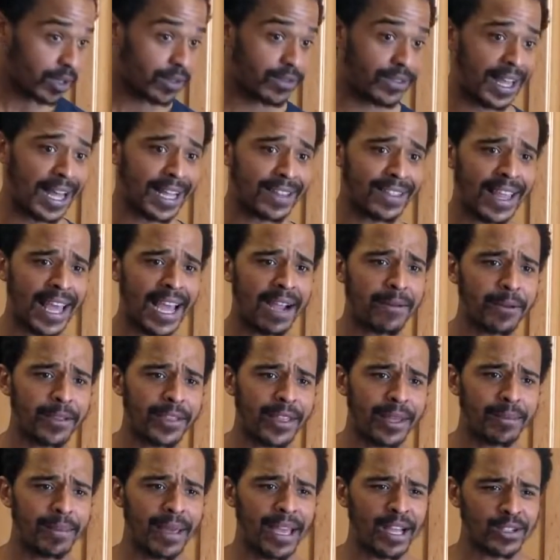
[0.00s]
that the
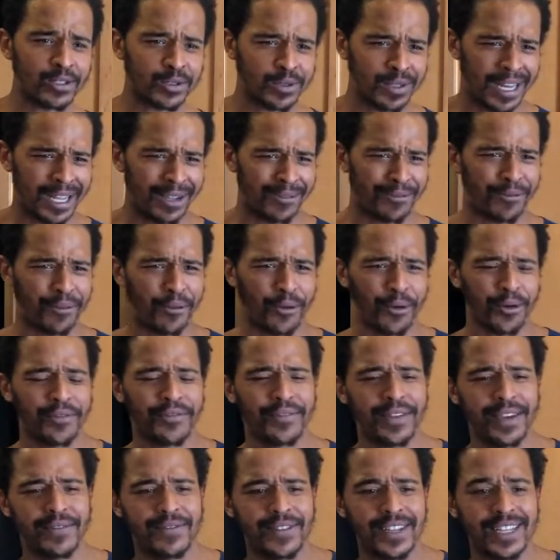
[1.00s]
everything bagels were like
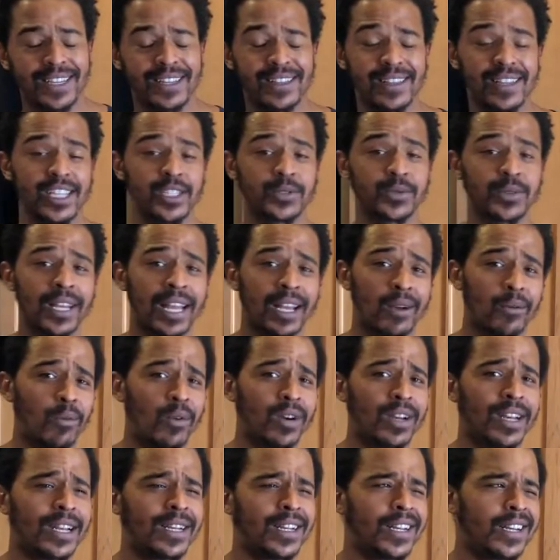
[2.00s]
$4.50 and these were like
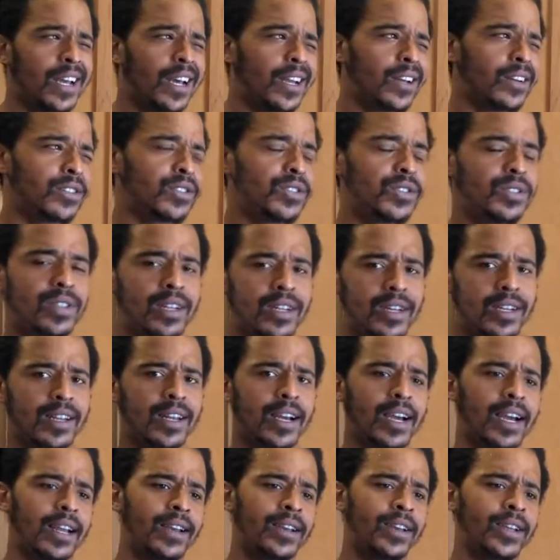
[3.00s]
$1.99 or $2.99
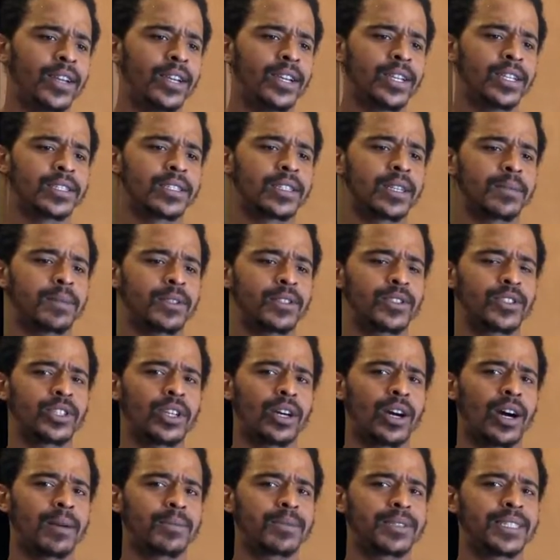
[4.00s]
something,
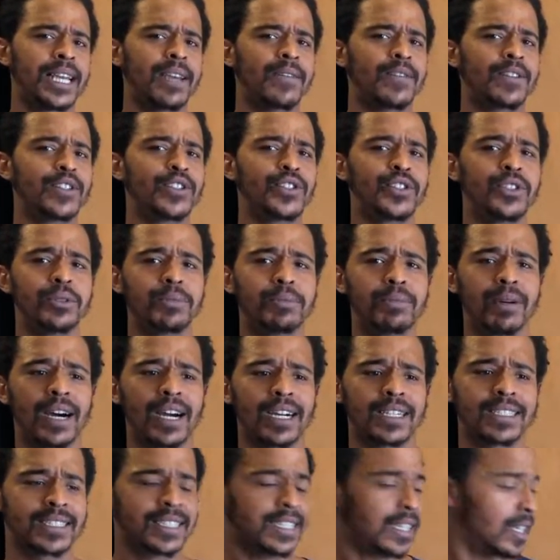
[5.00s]
so I'm saving
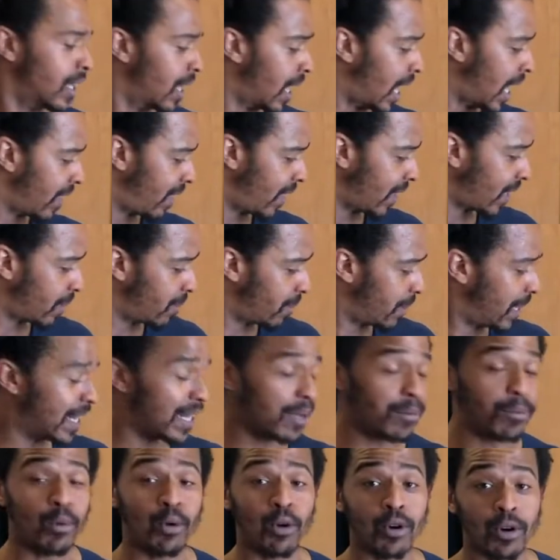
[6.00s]
$2. I think I'm
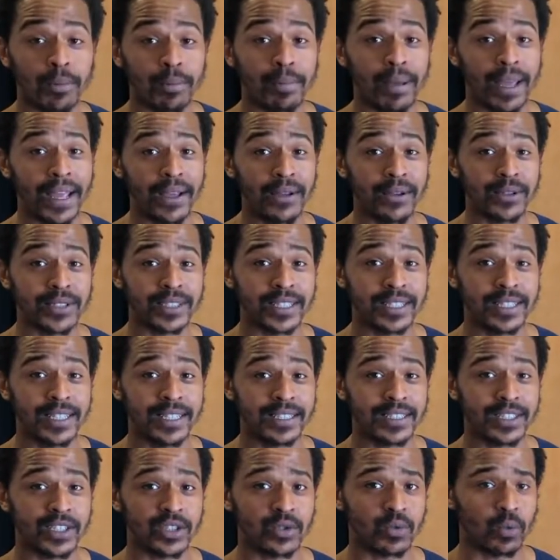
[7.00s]
getting more bagels in
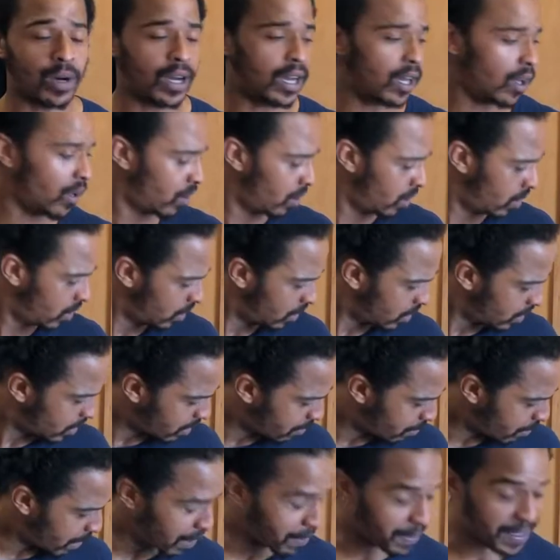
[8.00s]
this as well.
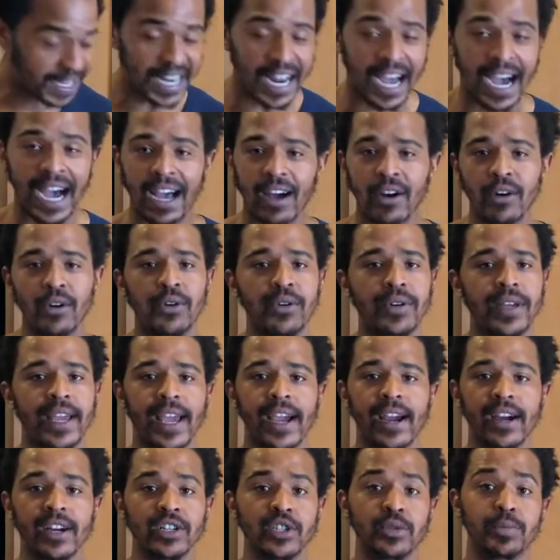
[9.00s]
Maybe not, who
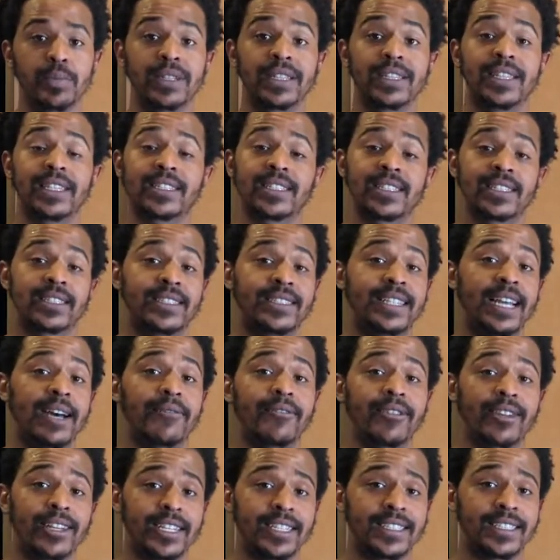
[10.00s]
cares, but this is
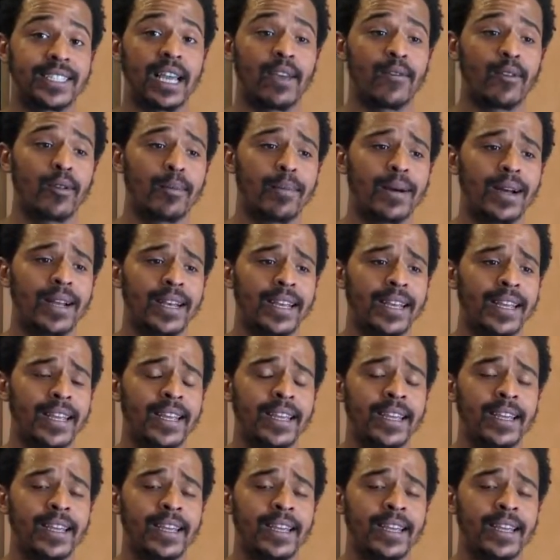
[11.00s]
definitely saving money.